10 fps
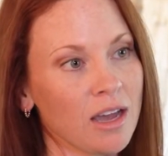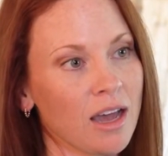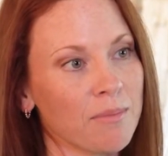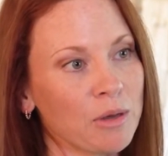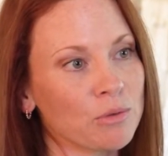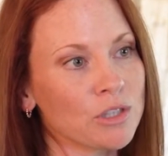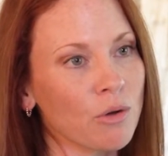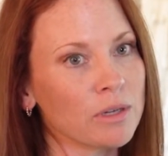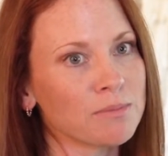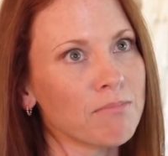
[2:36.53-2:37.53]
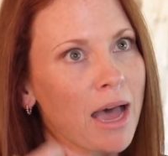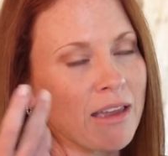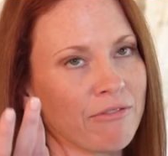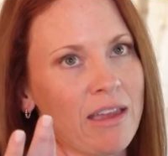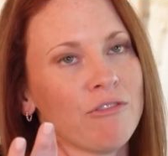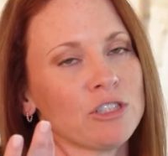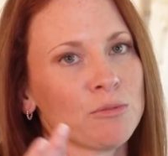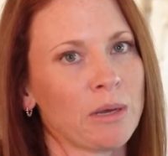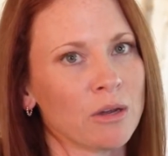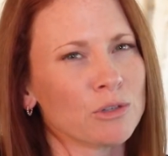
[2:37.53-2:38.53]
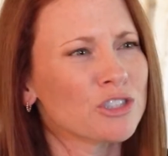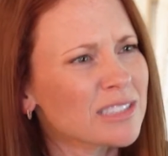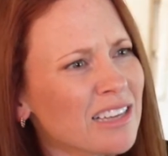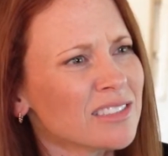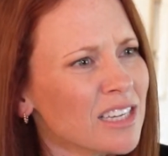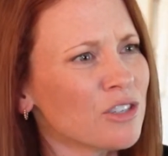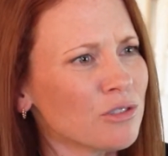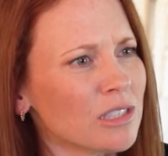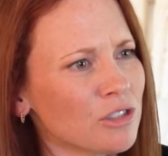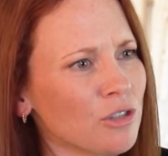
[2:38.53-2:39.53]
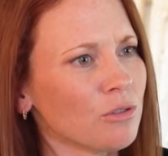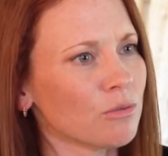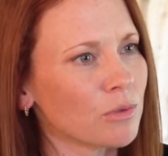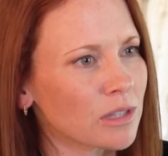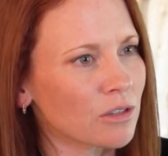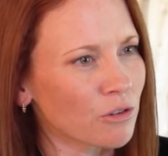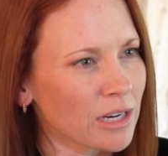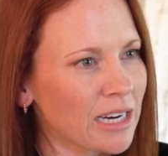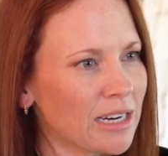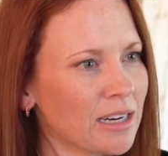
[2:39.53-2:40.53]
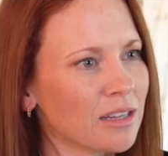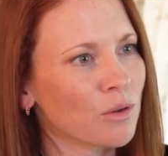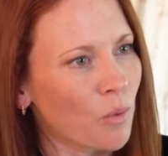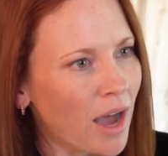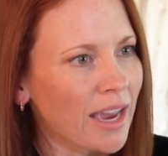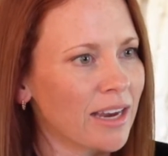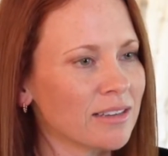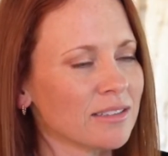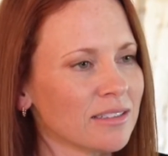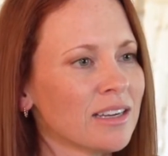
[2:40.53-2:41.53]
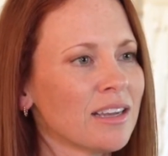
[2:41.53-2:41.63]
It was always my favorite to pick, which it sounds like you did too, with the green and the white.